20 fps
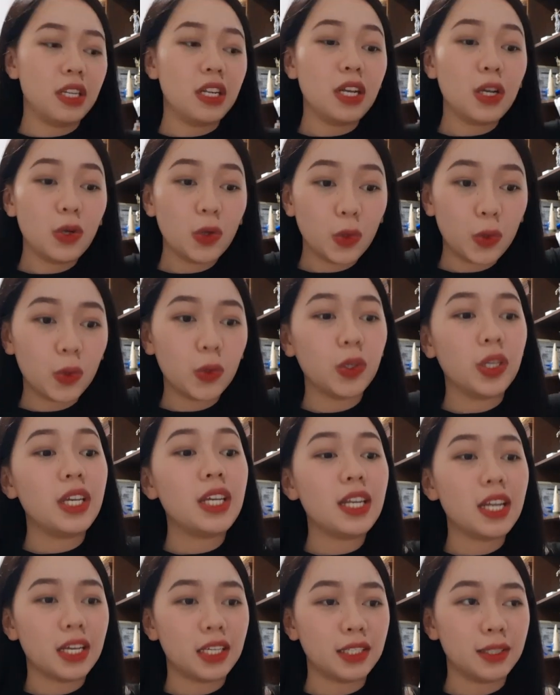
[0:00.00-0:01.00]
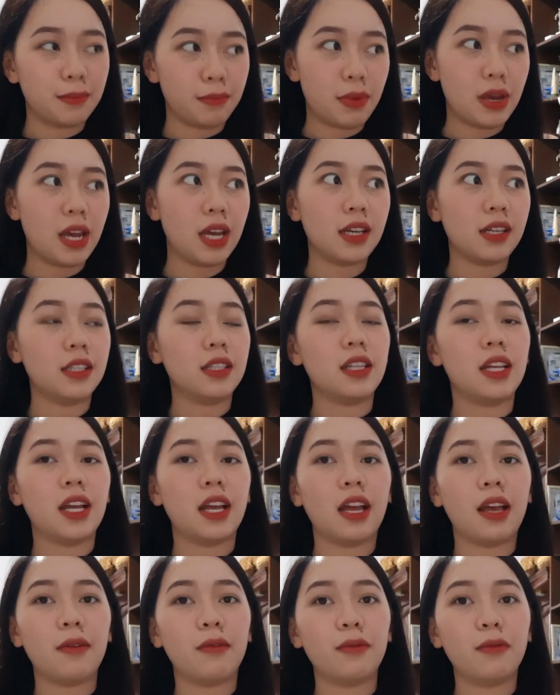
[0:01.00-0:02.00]
Hindi ko inexpect
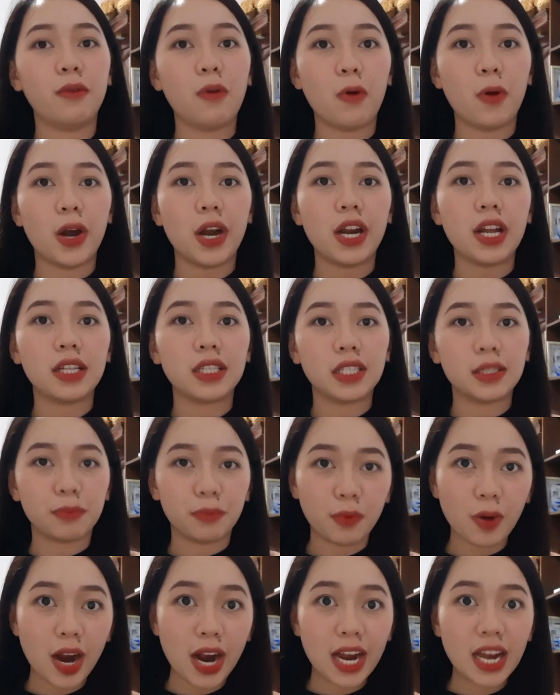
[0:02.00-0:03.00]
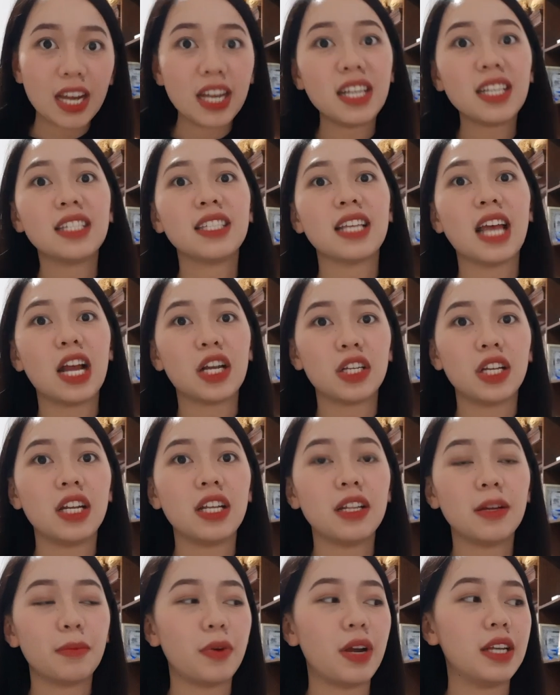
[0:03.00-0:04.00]
na for its price,
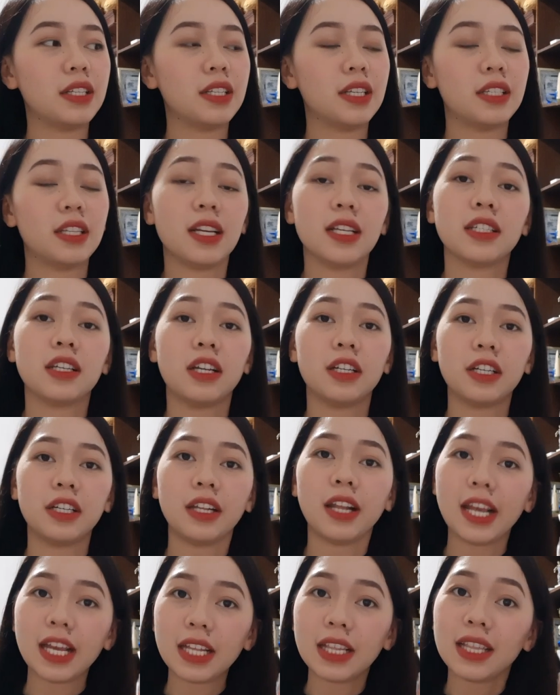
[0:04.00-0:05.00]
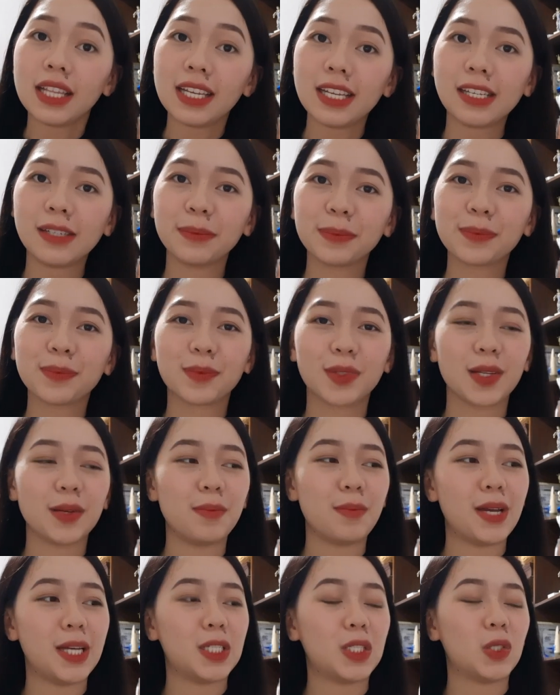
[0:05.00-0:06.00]
actually the price is 680
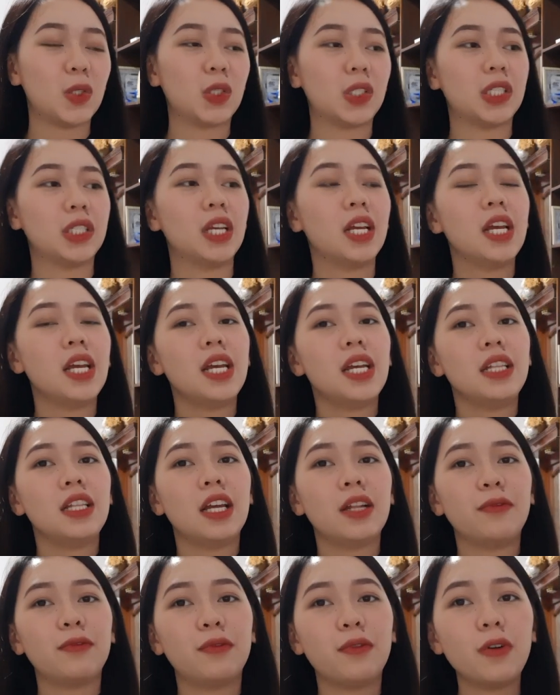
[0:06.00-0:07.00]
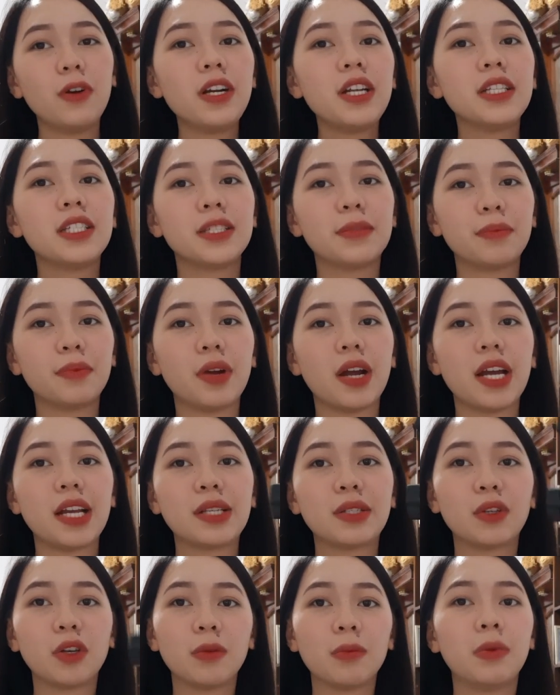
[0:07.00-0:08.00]
pesos. That for its
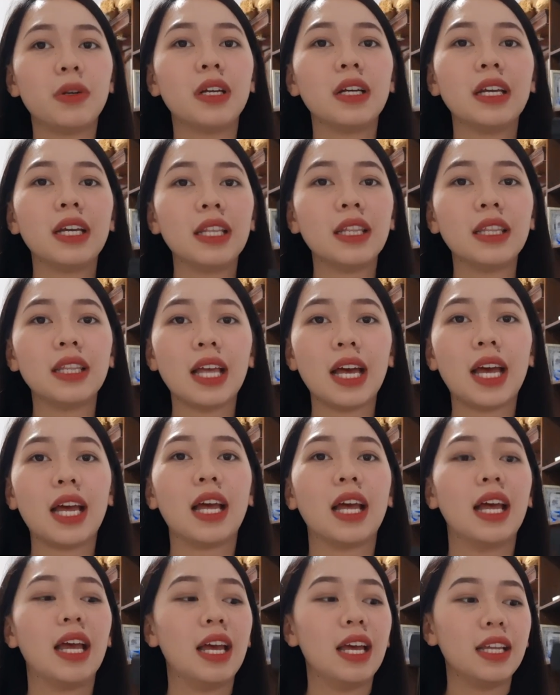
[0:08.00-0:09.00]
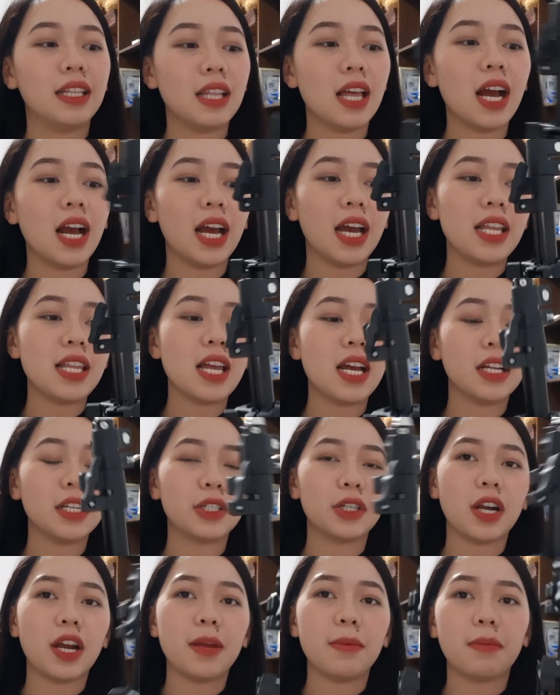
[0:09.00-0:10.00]
price, sobrang ganda ng kanyang
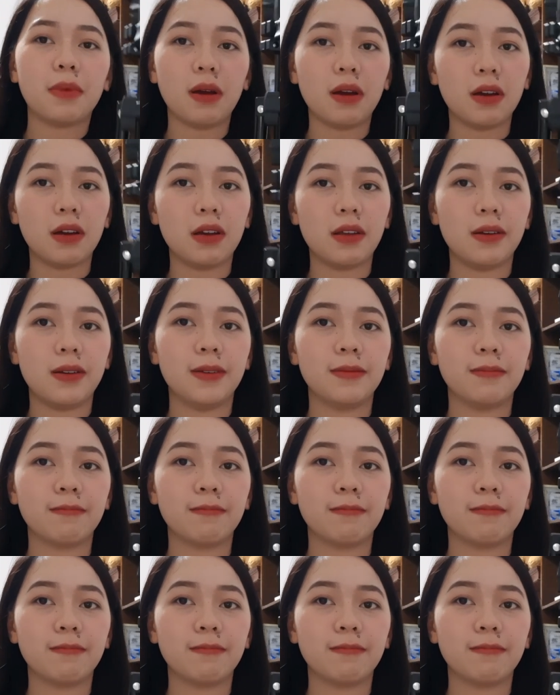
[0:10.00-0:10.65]
tripod.